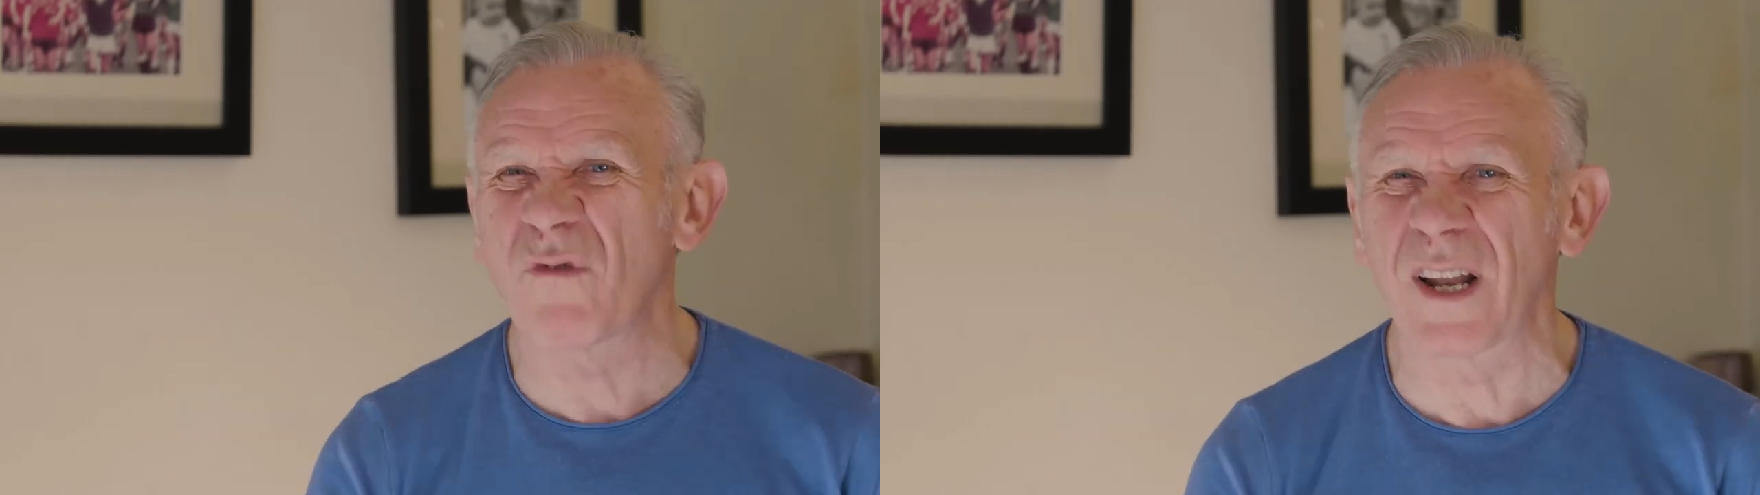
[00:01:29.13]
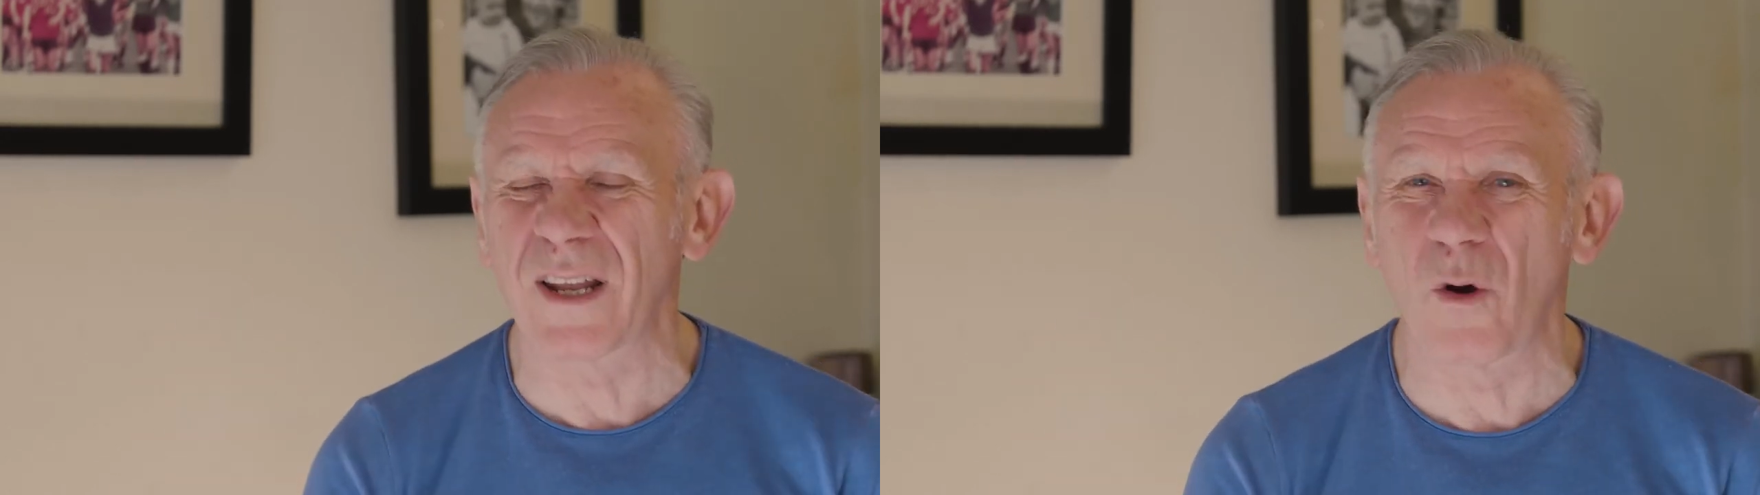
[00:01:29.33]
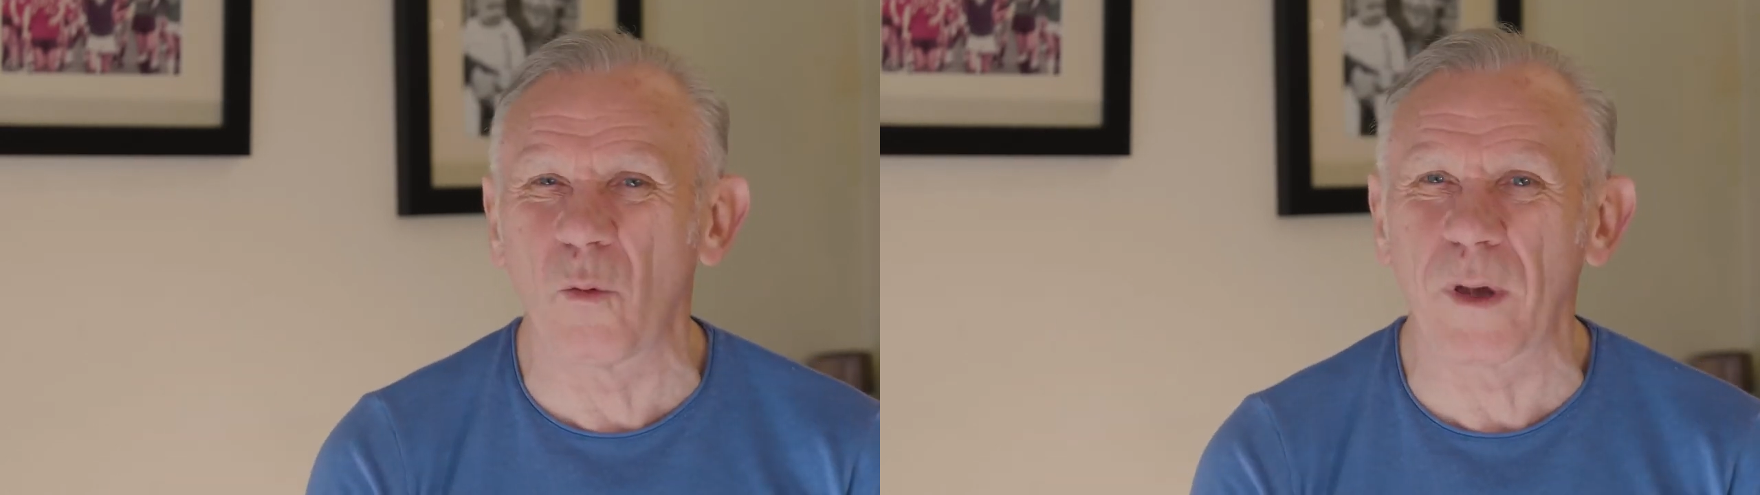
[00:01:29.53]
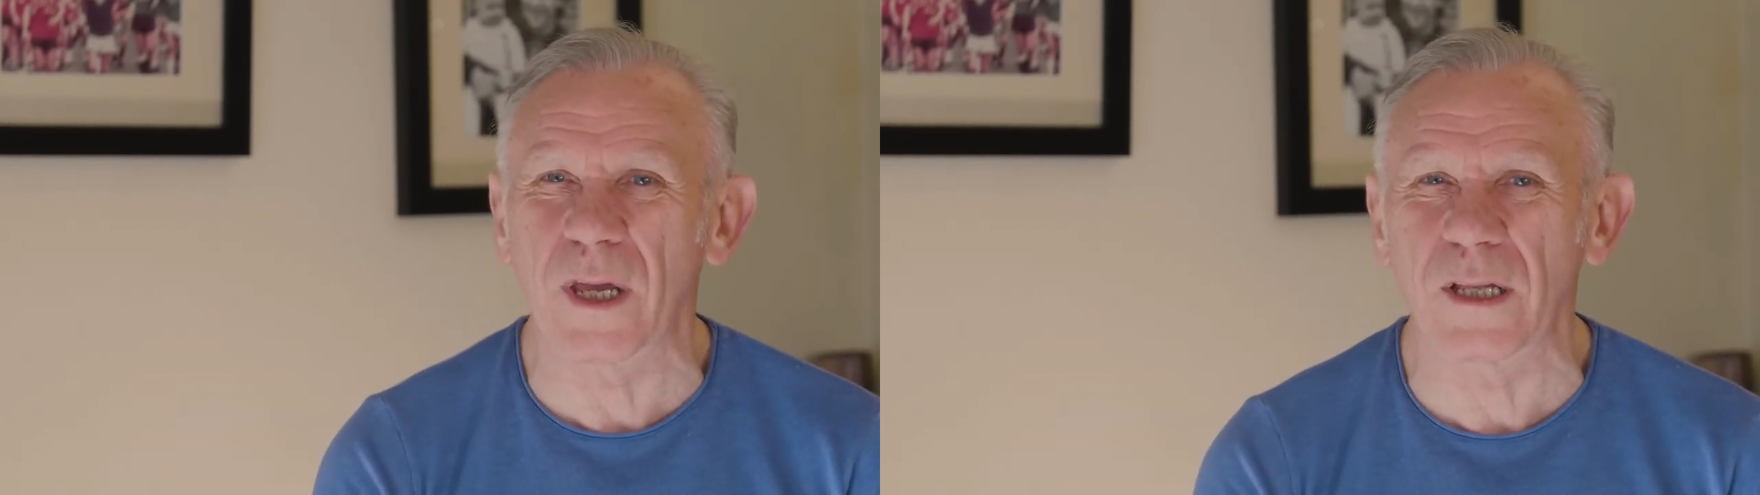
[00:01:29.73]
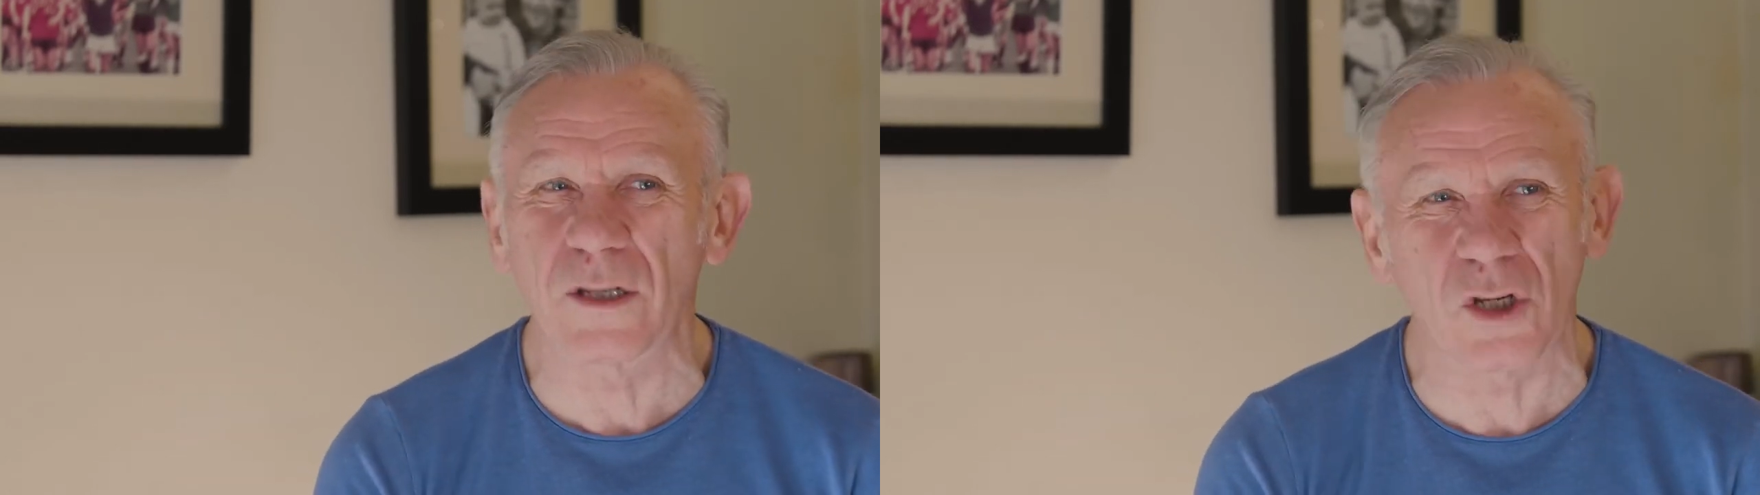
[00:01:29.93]
really go big
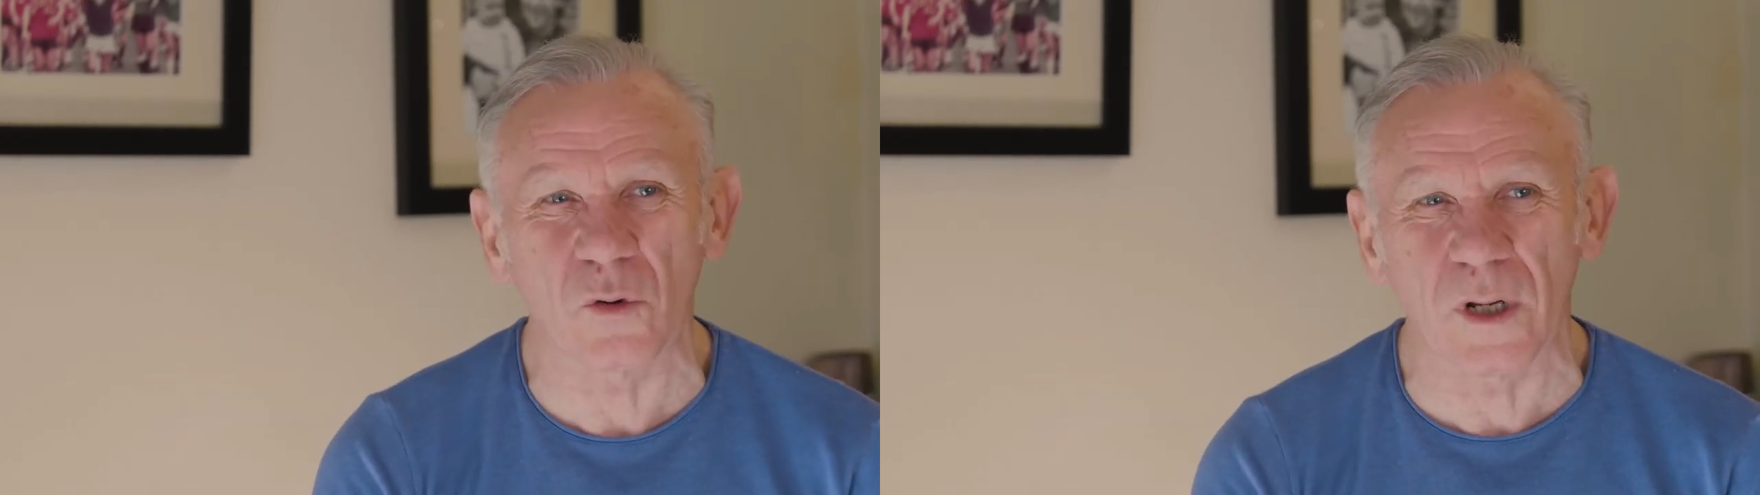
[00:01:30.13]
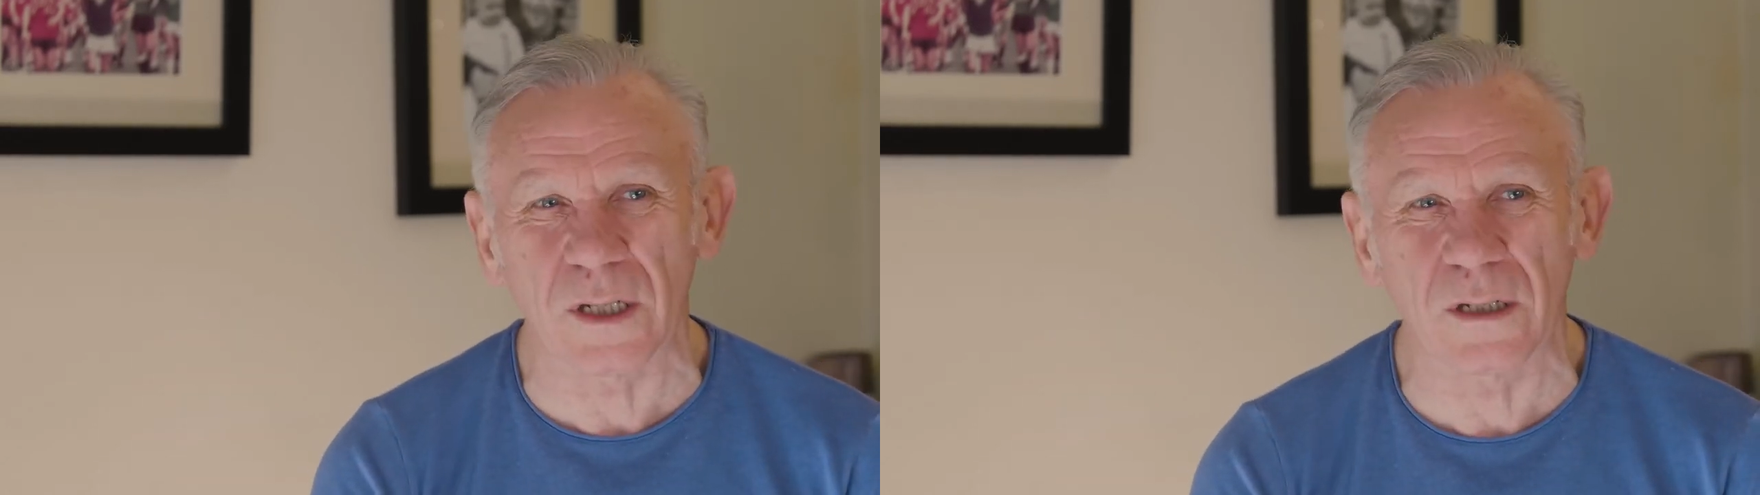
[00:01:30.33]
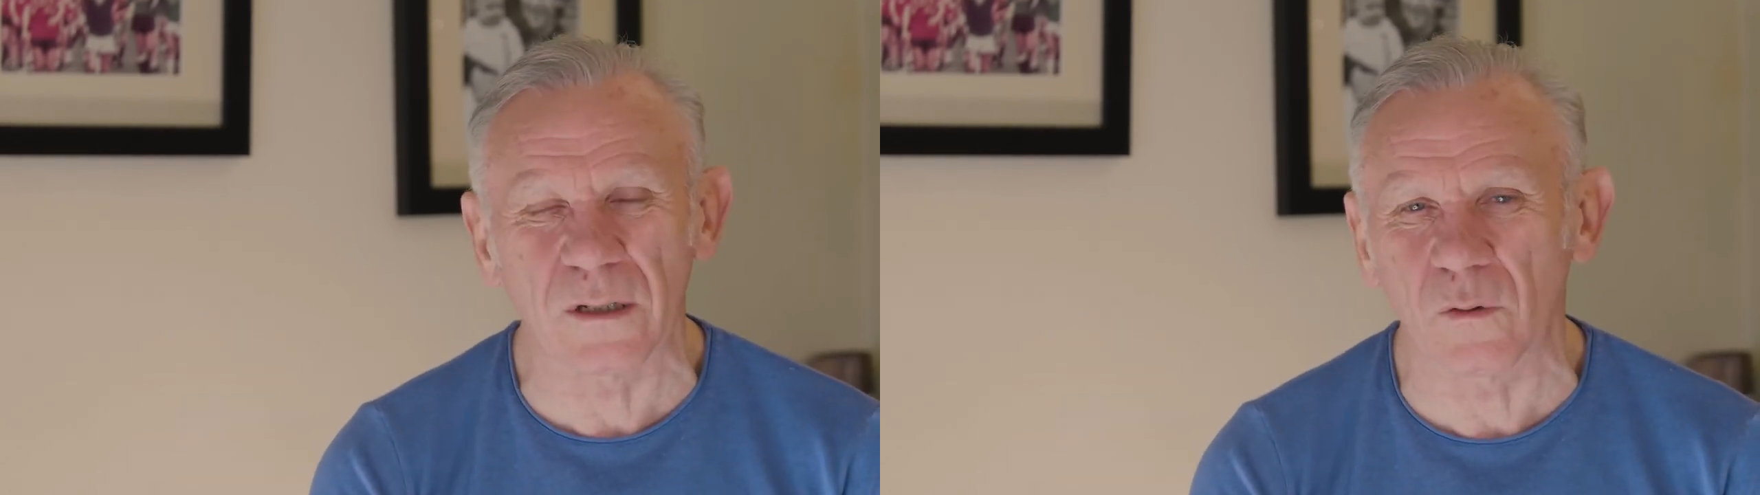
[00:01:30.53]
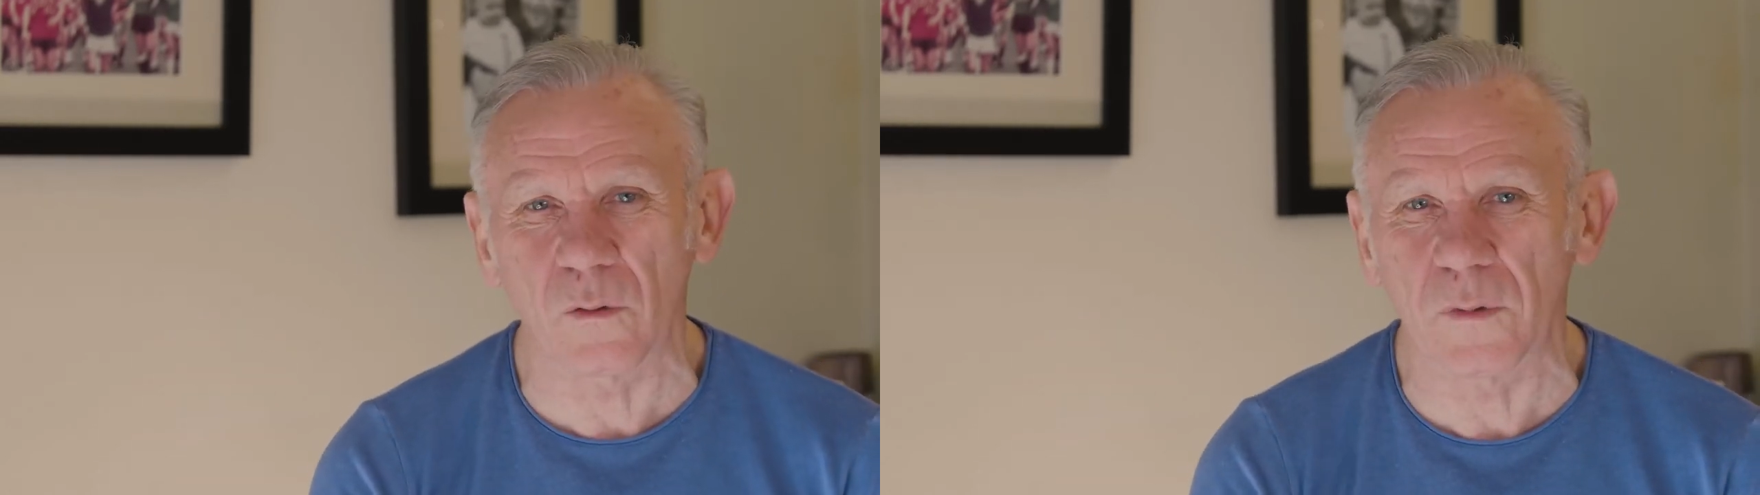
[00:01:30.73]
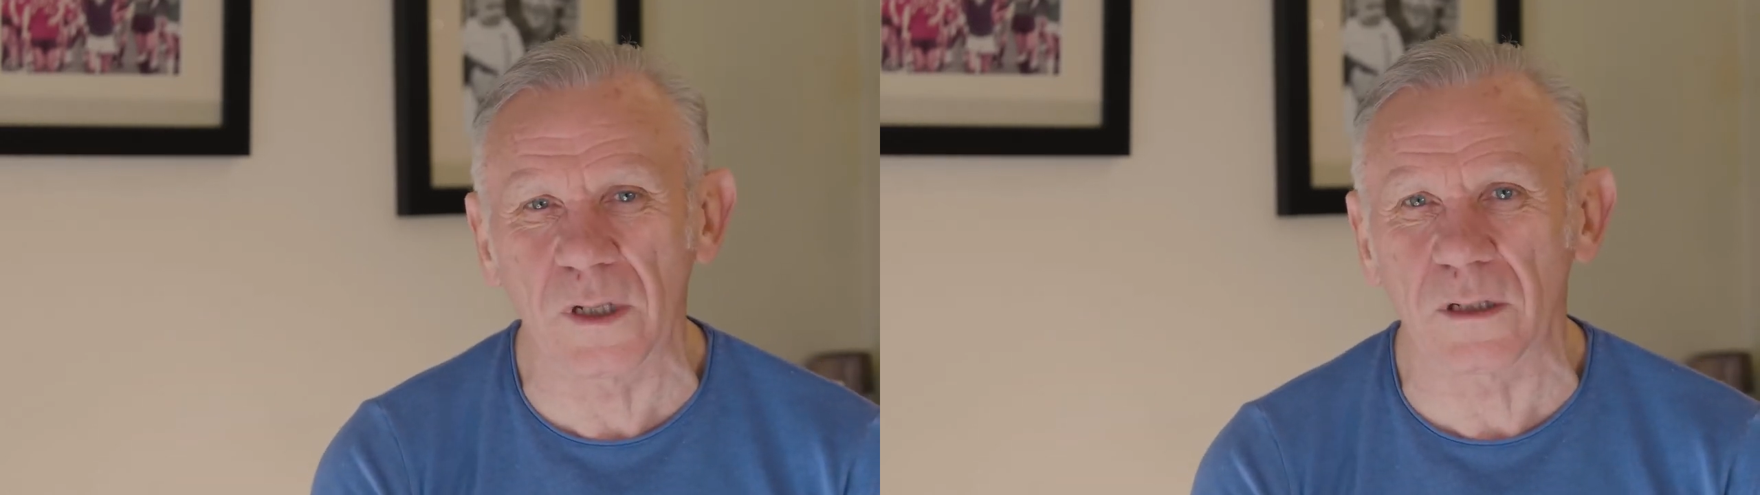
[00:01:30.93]
into, like, you know what I
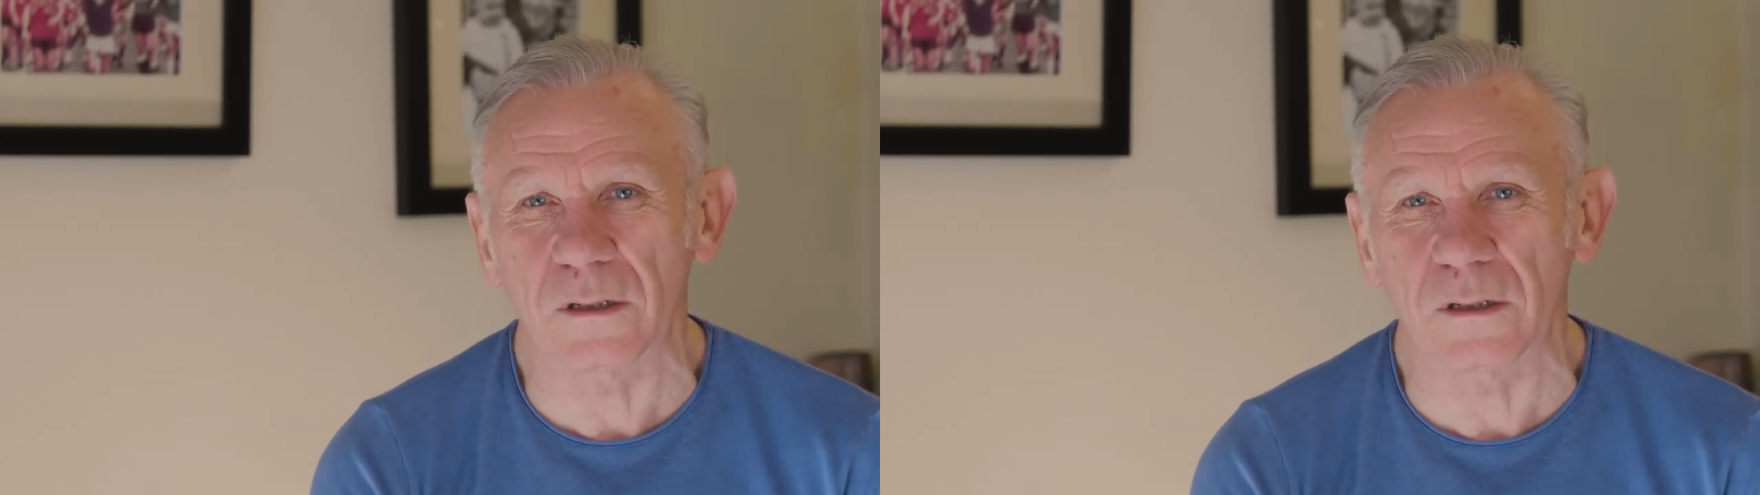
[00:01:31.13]
mean?